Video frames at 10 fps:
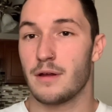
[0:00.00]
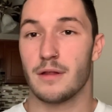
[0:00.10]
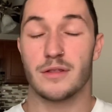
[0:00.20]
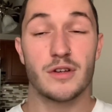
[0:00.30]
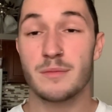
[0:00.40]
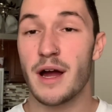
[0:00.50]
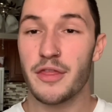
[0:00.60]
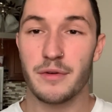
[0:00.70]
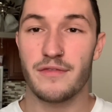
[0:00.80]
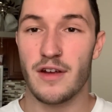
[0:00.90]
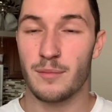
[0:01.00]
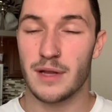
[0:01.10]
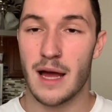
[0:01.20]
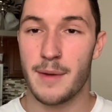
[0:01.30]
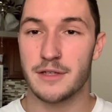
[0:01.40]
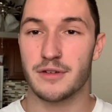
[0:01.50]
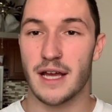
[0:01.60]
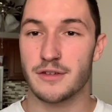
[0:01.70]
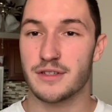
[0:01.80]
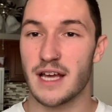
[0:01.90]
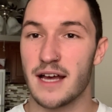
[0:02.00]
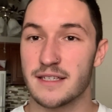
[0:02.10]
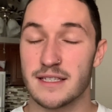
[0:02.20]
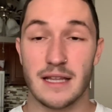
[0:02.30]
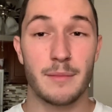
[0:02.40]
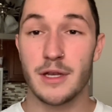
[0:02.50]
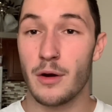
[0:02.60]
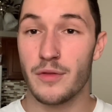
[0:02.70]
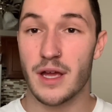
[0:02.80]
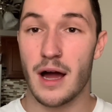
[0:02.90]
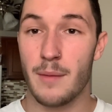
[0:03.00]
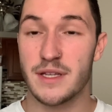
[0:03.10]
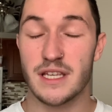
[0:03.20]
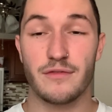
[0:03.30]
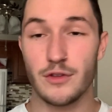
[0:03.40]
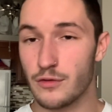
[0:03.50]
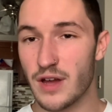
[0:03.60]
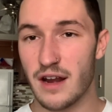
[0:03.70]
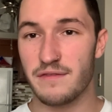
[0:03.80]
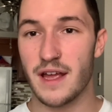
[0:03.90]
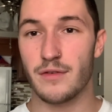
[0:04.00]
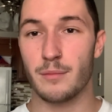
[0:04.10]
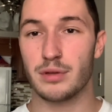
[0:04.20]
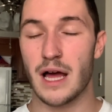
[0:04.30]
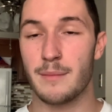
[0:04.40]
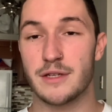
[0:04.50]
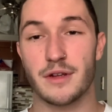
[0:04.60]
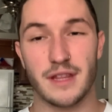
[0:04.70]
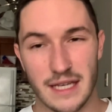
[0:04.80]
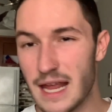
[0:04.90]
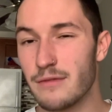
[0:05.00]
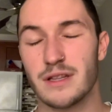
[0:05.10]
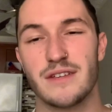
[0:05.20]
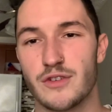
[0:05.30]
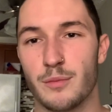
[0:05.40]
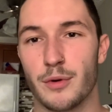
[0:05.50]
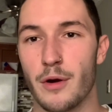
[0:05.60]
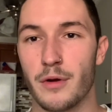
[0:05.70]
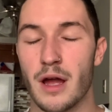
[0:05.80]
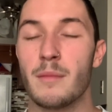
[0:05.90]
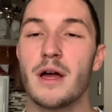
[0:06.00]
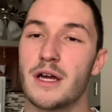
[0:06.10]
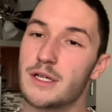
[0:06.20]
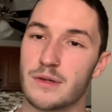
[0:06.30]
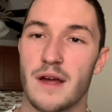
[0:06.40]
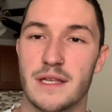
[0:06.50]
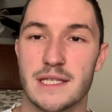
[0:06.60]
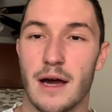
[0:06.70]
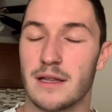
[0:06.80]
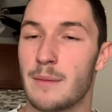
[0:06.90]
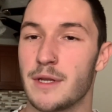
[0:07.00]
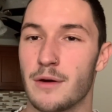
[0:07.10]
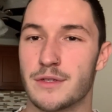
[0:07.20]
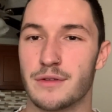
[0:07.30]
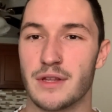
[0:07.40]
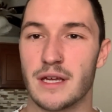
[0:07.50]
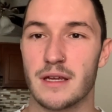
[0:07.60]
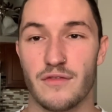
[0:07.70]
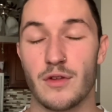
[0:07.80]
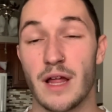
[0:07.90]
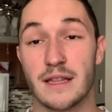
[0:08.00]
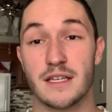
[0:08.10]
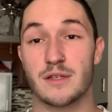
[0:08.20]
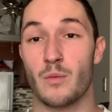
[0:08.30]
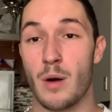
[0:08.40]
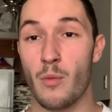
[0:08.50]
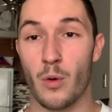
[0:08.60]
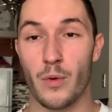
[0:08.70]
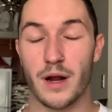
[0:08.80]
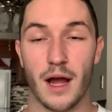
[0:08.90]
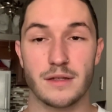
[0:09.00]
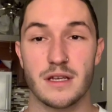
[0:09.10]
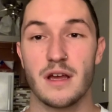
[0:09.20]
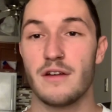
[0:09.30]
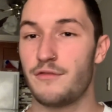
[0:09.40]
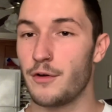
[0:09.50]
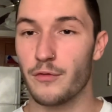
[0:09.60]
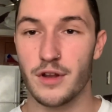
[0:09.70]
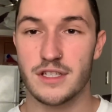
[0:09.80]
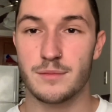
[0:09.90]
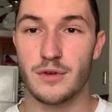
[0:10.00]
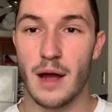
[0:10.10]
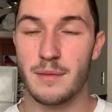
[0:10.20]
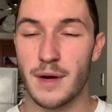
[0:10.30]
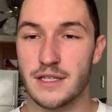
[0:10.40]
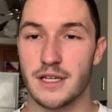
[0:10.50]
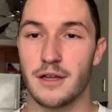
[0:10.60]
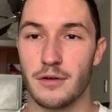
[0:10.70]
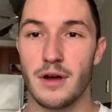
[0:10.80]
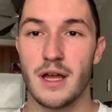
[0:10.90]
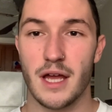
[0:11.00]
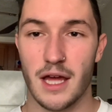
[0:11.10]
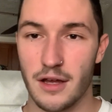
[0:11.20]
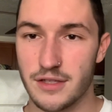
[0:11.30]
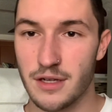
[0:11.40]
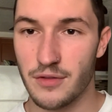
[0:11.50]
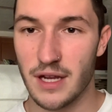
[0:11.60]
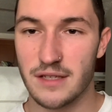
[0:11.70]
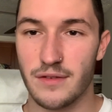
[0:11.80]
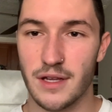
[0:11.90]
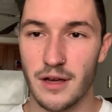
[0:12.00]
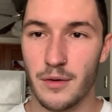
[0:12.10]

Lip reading: Those are my 3 favorite plyometric exercises. Let me know in the comments if you've got a favorite plyometric that never leaves your program. Try these out and let me know what you think. If you like this and want more workouts, feel free to subscribe to my channel, and I'll see you in the next video.